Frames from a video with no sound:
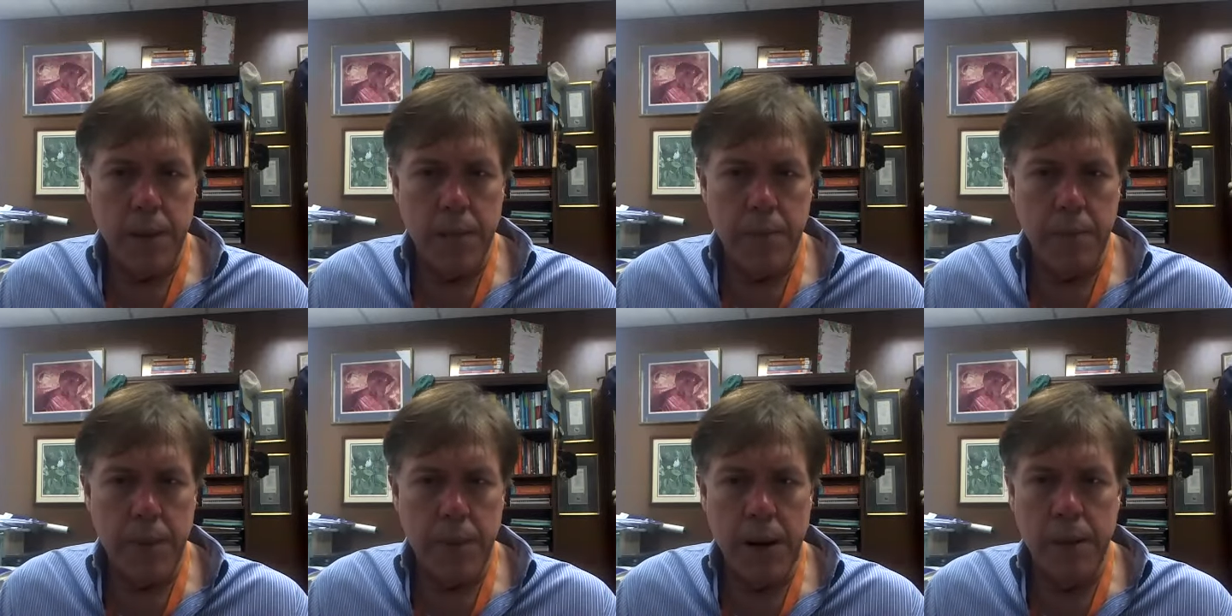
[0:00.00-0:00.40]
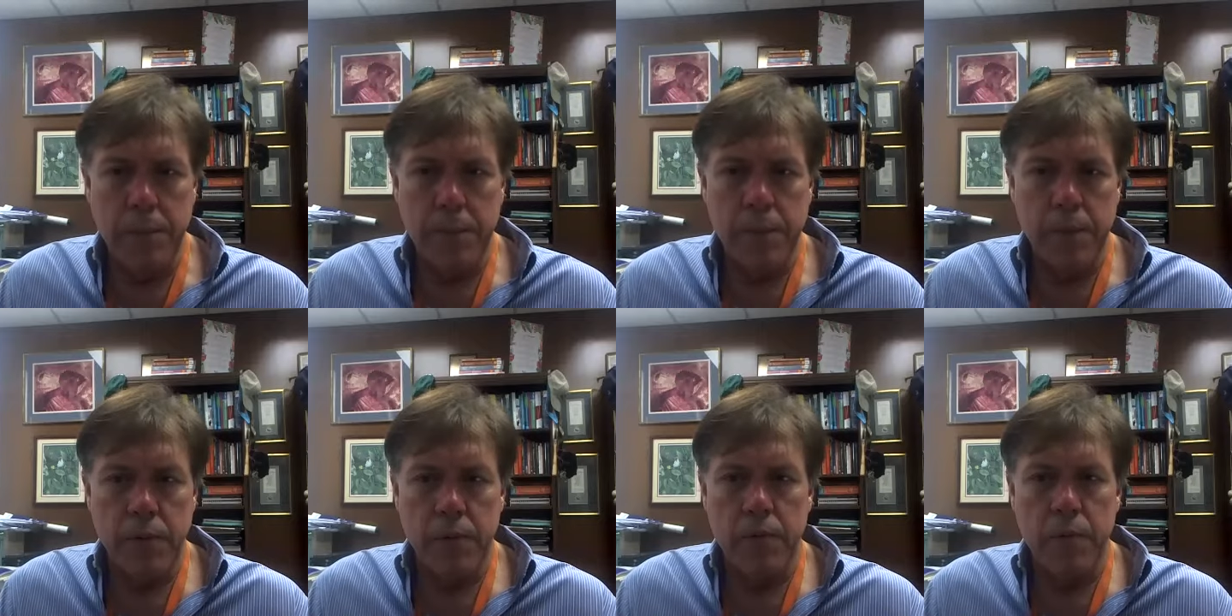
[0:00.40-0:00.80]

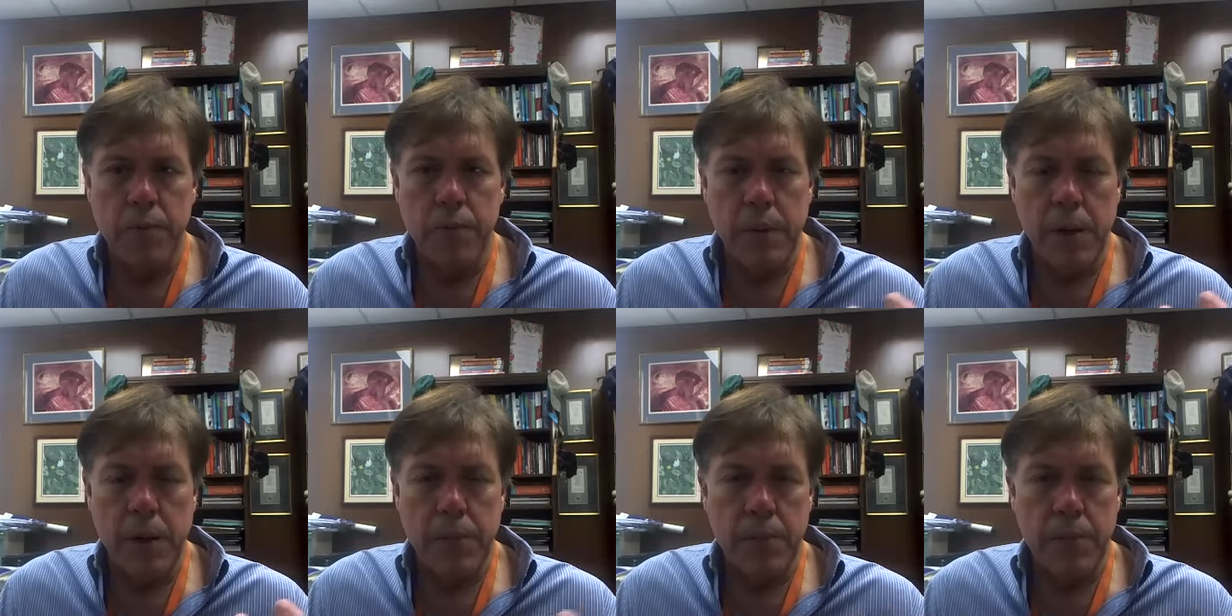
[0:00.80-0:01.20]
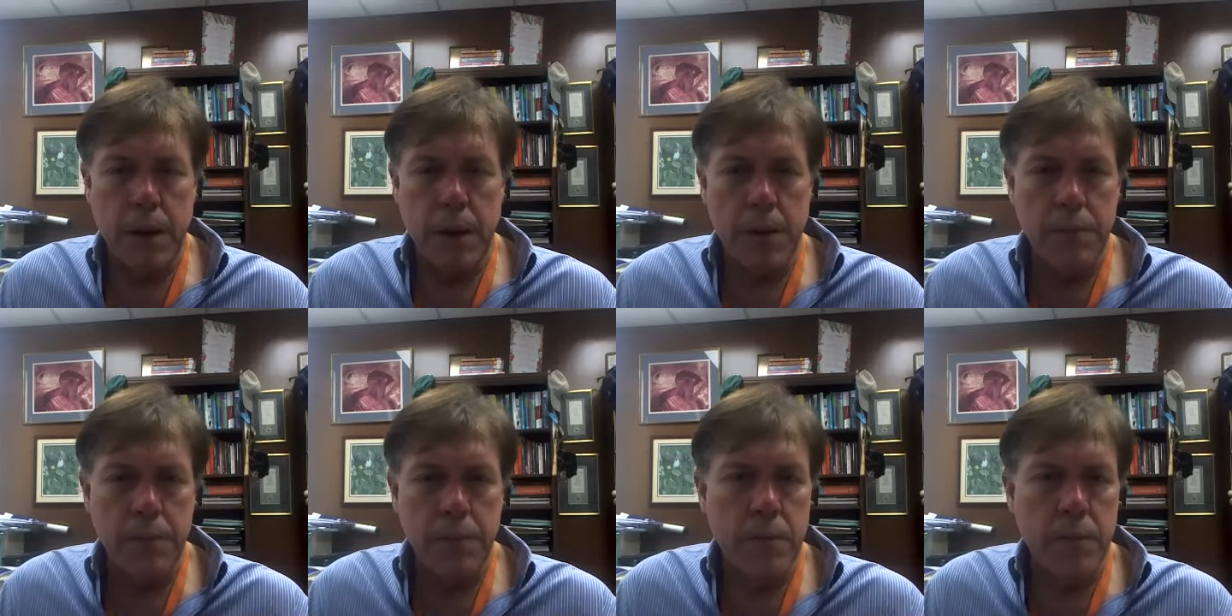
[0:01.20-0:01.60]
peppers, bell
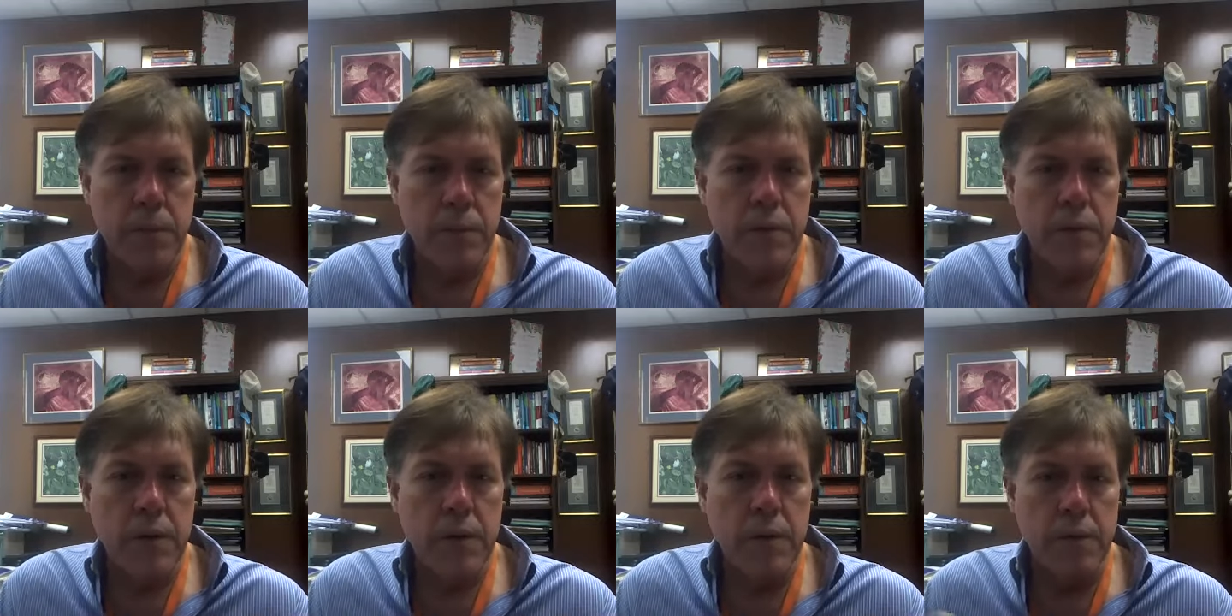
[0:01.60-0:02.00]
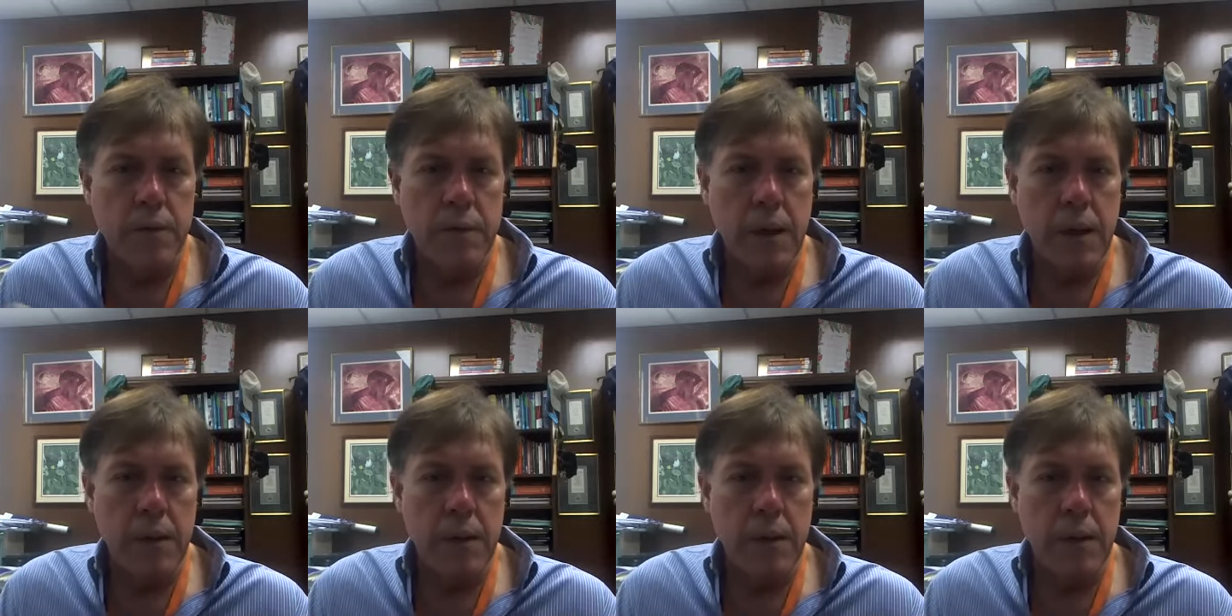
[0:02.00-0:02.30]
peppers, and